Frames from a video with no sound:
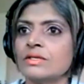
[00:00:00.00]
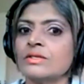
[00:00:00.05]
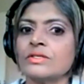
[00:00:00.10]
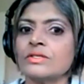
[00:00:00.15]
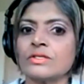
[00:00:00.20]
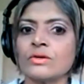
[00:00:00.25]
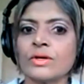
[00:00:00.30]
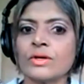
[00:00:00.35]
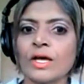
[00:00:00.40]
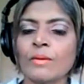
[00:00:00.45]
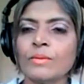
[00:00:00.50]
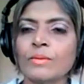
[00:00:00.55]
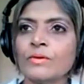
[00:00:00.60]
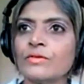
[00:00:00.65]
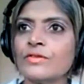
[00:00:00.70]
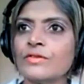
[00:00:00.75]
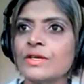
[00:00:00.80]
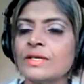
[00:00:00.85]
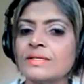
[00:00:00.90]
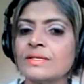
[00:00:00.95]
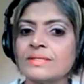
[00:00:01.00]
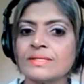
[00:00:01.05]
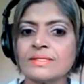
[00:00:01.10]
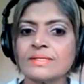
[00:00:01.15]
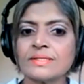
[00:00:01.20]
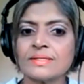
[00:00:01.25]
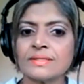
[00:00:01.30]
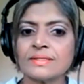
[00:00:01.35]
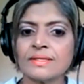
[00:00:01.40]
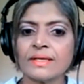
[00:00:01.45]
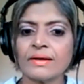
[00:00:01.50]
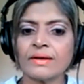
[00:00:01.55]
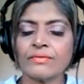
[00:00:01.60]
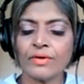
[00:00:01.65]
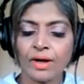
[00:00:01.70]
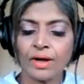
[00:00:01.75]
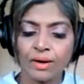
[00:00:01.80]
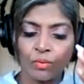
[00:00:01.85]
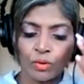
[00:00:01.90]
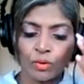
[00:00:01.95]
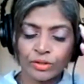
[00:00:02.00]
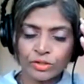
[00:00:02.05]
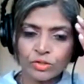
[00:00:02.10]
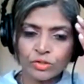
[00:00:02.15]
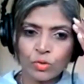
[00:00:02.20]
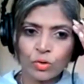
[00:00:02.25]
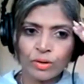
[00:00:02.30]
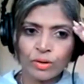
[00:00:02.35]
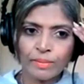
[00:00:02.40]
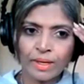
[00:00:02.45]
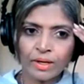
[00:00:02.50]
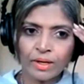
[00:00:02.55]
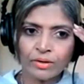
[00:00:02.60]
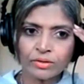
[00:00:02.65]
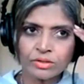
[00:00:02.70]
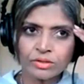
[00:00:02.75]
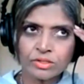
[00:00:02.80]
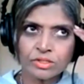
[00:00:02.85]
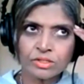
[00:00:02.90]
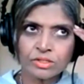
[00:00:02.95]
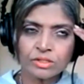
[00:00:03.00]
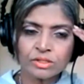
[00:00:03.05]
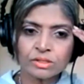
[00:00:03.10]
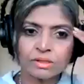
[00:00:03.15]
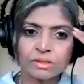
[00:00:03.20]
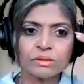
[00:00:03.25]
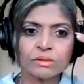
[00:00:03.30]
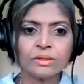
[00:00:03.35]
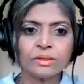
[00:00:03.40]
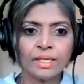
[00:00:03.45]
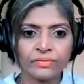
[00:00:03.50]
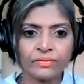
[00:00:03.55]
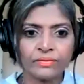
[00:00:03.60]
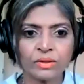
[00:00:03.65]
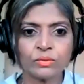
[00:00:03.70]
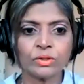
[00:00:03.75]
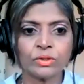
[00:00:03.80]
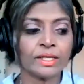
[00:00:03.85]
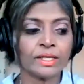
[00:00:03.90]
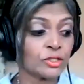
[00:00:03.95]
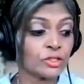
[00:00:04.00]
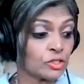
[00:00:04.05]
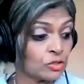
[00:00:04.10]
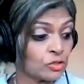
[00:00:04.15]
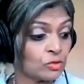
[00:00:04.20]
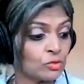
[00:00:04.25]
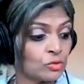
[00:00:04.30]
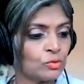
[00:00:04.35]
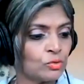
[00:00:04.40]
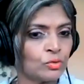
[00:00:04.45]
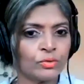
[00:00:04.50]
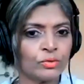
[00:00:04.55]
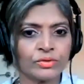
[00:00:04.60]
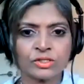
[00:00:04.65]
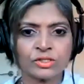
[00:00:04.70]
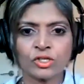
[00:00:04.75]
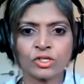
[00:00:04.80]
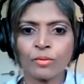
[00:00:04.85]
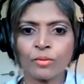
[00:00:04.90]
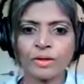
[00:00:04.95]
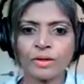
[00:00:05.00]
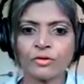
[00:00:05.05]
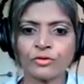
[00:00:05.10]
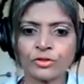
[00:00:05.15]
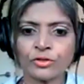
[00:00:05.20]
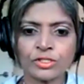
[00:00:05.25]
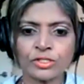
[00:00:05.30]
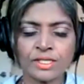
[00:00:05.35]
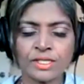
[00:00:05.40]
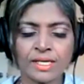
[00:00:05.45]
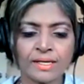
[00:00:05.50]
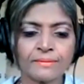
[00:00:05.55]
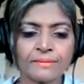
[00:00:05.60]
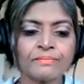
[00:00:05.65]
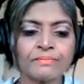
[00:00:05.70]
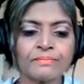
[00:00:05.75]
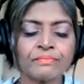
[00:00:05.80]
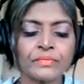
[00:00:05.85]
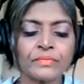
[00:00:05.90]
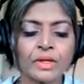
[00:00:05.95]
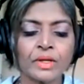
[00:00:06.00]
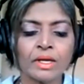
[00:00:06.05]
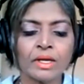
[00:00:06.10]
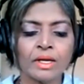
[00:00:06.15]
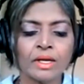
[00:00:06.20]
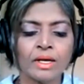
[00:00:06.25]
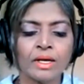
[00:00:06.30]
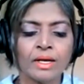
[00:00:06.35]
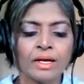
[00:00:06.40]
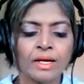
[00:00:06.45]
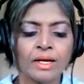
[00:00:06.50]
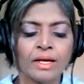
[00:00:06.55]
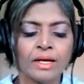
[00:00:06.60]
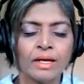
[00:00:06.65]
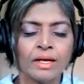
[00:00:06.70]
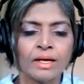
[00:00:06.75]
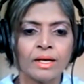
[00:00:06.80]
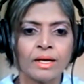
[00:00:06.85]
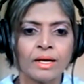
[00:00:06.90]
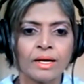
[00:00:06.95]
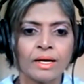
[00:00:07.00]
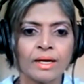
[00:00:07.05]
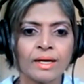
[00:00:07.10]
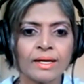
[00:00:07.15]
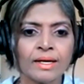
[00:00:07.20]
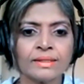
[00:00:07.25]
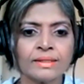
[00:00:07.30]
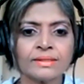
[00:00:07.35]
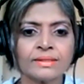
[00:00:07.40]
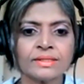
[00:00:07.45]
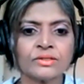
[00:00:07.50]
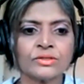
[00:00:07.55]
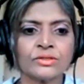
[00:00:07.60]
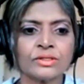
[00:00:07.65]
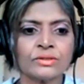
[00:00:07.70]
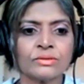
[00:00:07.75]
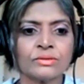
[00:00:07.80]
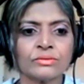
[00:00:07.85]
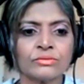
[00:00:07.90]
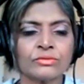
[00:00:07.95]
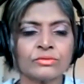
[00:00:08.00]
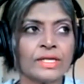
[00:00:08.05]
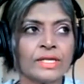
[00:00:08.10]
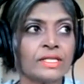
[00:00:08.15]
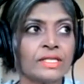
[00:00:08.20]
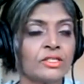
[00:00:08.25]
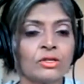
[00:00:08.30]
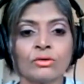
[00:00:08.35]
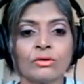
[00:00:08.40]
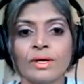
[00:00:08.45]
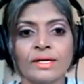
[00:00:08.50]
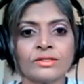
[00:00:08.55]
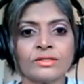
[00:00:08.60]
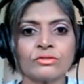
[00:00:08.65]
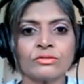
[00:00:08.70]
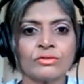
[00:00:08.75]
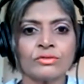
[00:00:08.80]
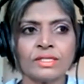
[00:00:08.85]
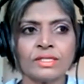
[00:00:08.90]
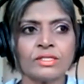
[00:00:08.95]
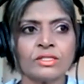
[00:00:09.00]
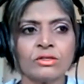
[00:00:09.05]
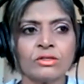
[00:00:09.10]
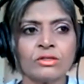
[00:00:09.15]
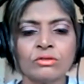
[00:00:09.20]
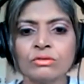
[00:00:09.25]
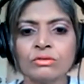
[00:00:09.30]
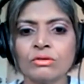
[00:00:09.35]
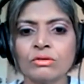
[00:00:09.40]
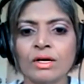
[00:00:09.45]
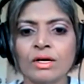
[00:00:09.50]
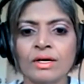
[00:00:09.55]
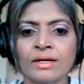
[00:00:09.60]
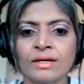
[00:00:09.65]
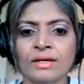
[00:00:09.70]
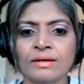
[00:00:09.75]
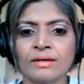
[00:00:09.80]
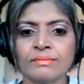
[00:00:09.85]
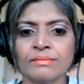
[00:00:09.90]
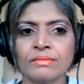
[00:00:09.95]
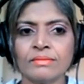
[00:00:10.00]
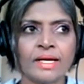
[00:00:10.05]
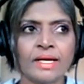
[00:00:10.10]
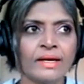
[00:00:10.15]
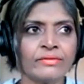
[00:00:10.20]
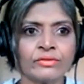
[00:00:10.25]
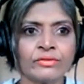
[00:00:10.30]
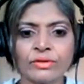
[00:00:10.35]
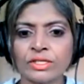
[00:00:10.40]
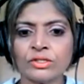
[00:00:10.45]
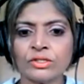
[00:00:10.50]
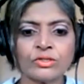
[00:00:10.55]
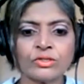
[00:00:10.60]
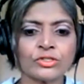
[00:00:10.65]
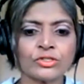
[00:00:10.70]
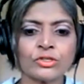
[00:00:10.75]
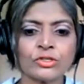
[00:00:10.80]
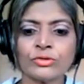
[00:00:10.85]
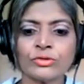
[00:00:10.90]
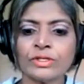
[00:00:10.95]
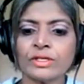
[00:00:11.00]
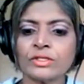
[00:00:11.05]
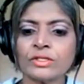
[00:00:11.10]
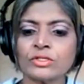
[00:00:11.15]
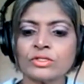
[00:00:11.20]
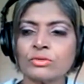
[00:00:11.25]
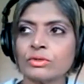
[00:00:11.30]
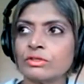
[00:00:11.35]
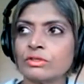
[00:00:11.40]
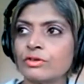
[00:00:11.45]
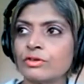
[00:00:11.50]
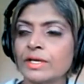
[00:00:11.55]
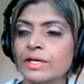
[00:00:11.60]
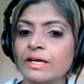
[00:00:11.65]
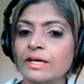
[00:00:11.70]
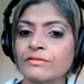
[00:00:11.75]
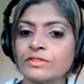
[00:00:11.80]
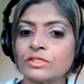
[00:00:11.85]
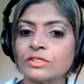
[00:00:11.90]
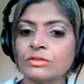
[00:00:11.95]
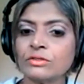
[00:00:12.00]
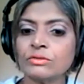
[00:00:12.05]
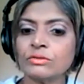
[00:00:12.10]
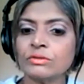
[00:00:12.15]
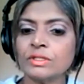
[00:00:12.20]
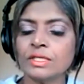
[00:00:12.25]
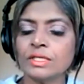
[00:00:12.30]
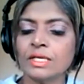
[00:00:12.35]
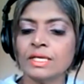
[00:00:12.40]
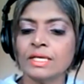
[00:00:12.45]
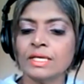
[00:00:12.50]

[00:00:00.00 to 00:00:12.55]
So a couple of things that I want to talk about, and then we'll get to the topic for today. I did radio. I do radio. I have a radio show that I do on a Friday afternoon,